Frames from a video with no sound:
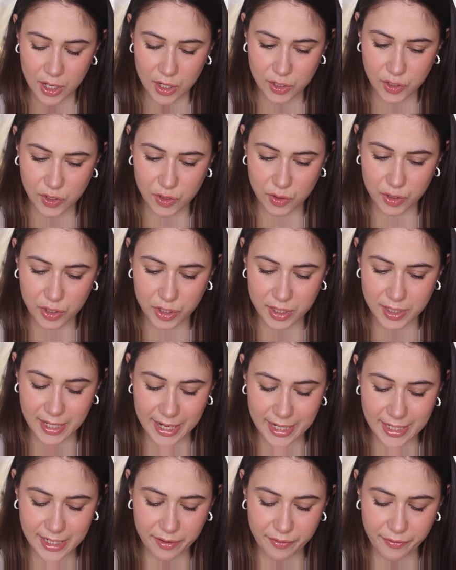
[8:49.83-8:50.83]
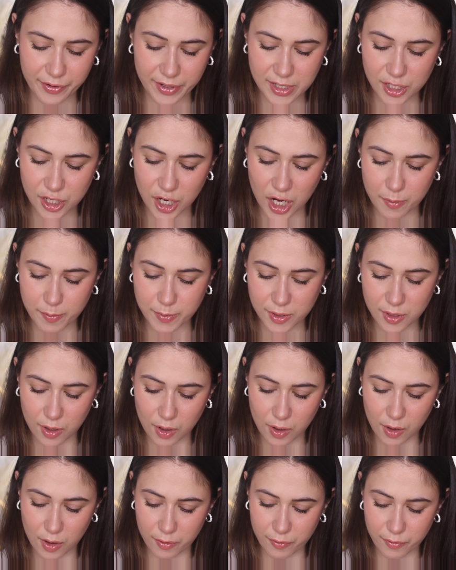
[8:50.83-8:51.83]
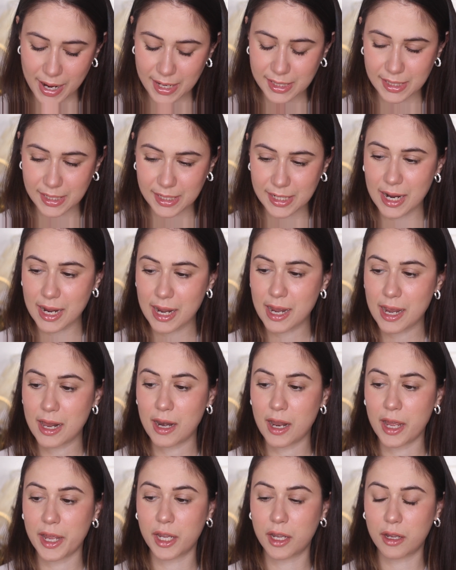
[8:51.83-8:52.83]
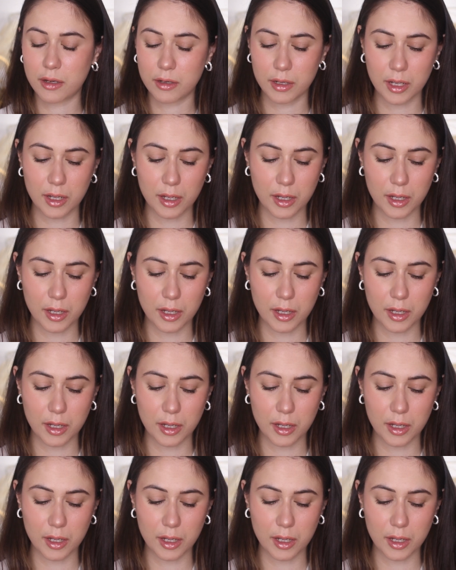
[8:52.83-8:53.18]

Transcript: So there's like different types of pasta, like